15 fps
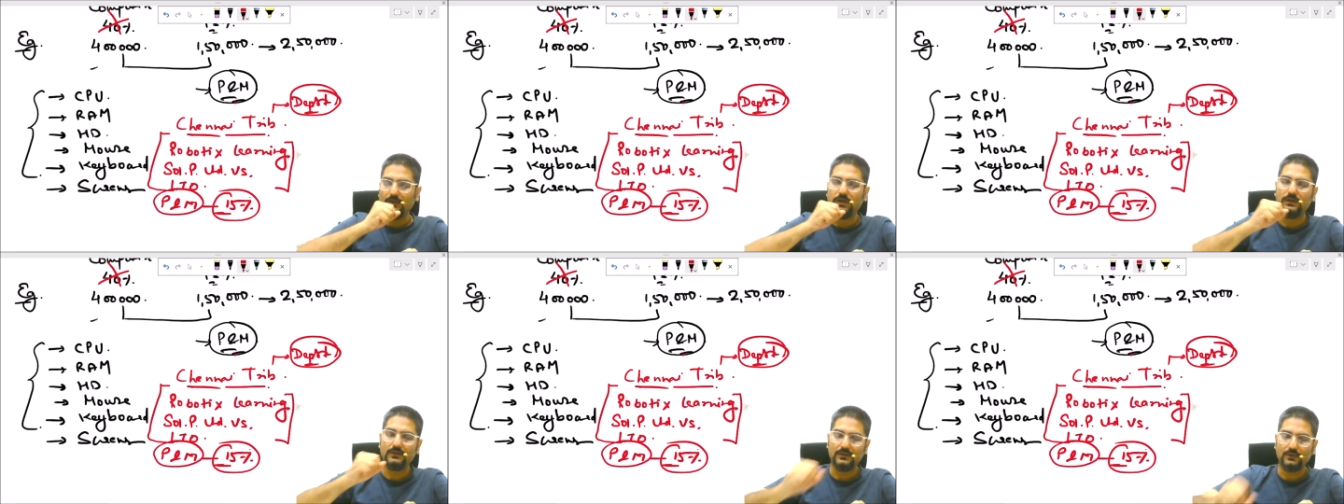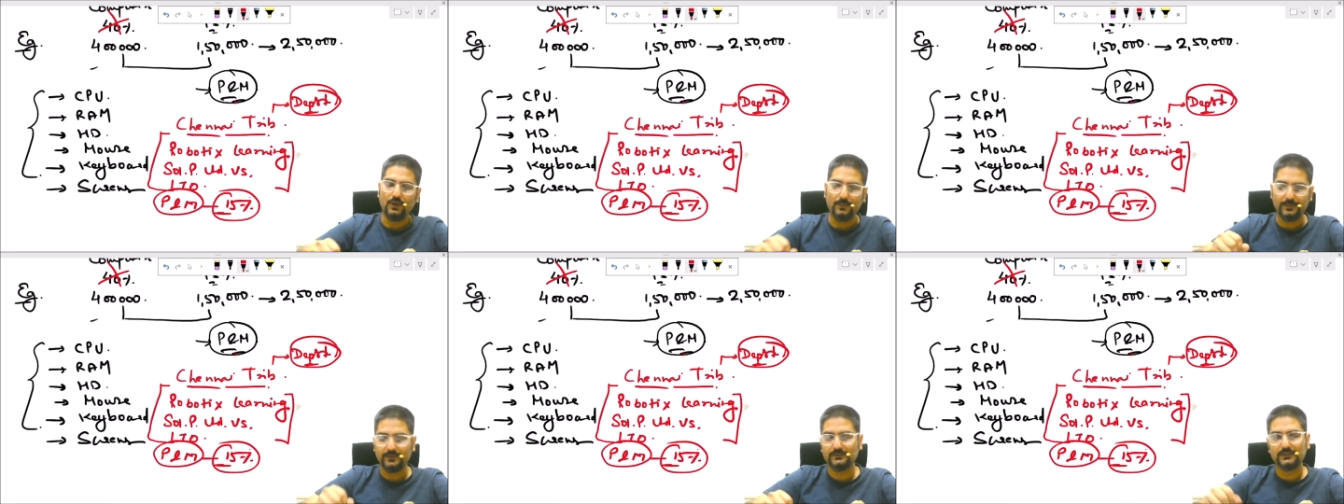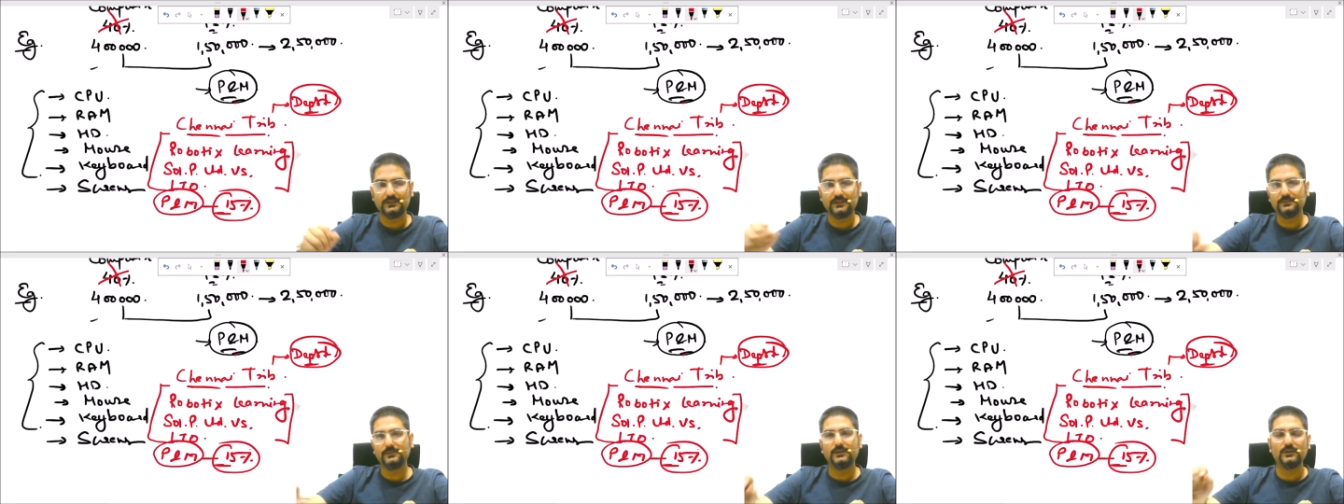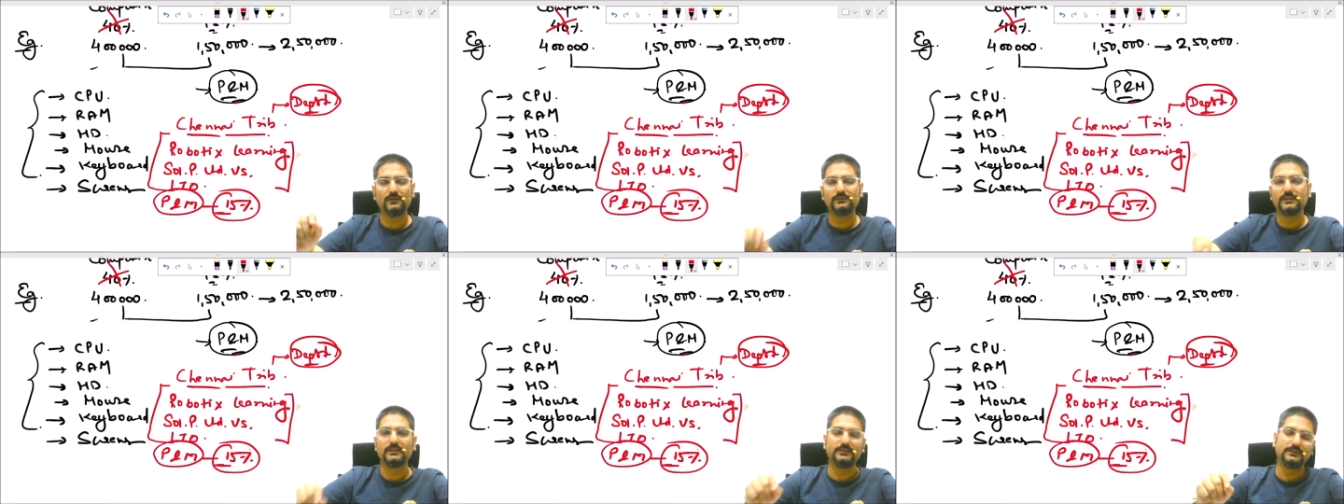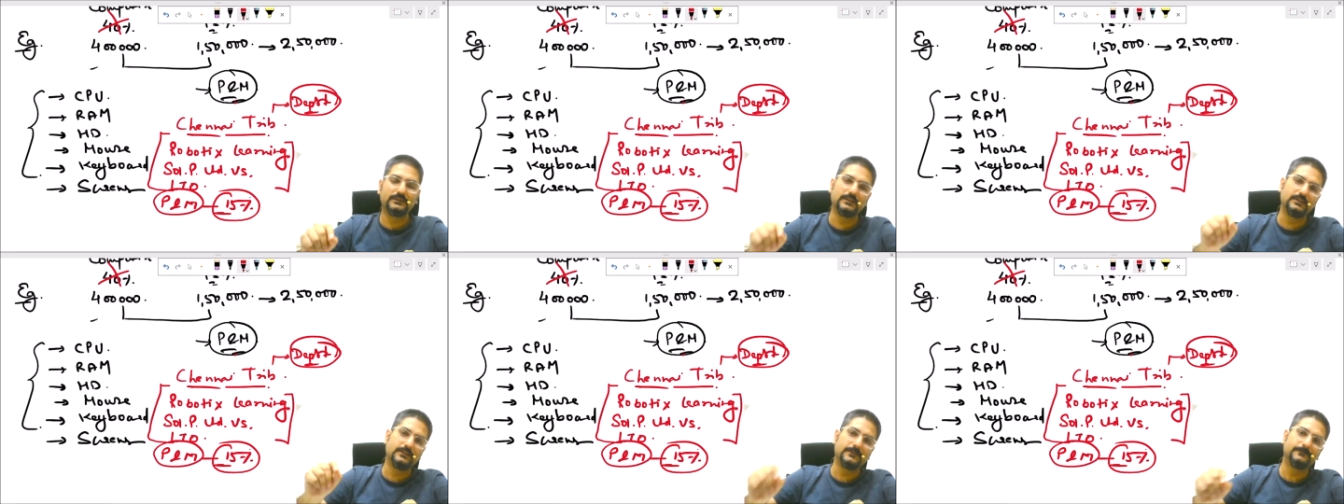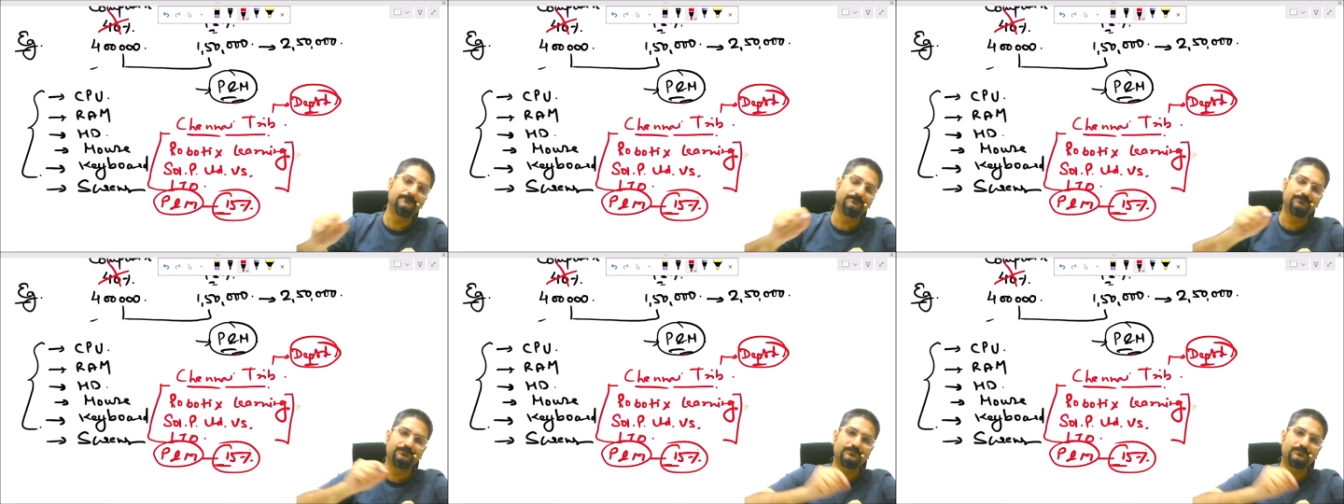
copy of the judgment of this, uh,